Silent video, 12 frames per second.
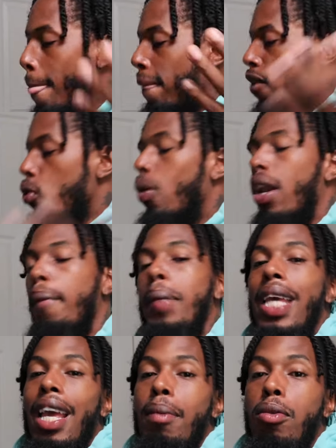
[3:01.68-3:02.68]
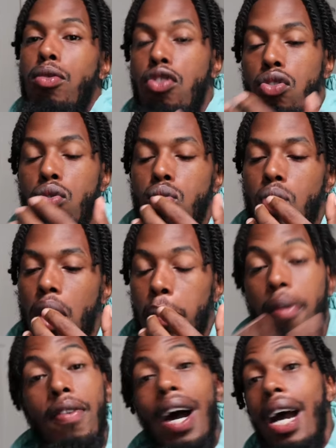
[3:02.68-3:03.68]
You want to be able to
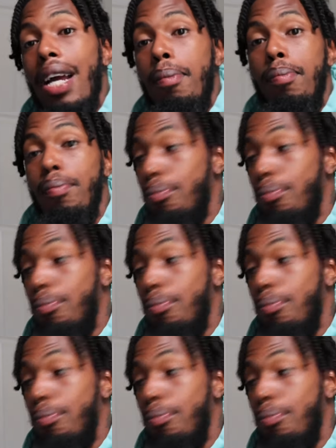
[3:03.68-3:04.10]
provide